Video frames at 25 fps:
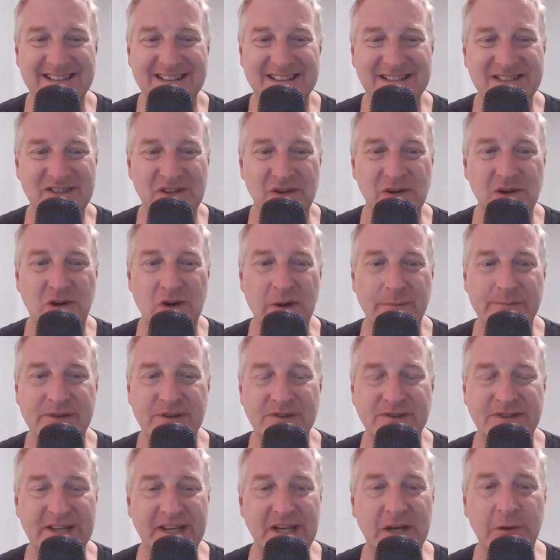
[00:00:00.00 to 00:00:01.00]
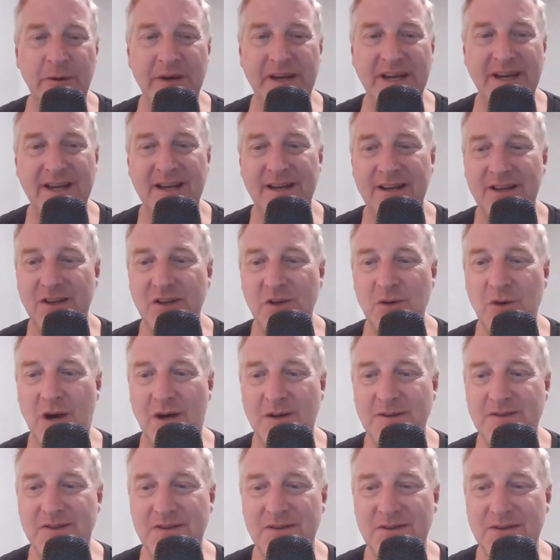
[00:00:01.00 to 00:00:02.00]
so crypto Tiwi, you
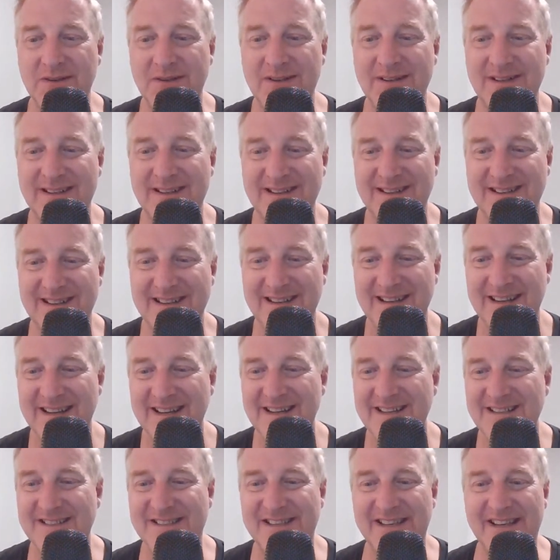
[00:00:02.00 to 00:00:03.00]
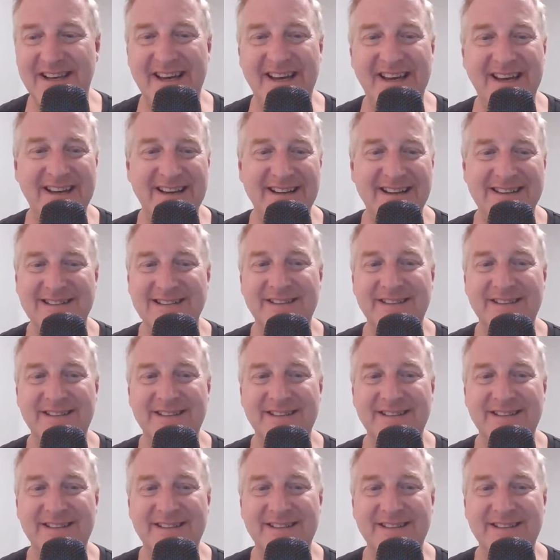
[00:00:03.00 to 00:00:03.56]
also see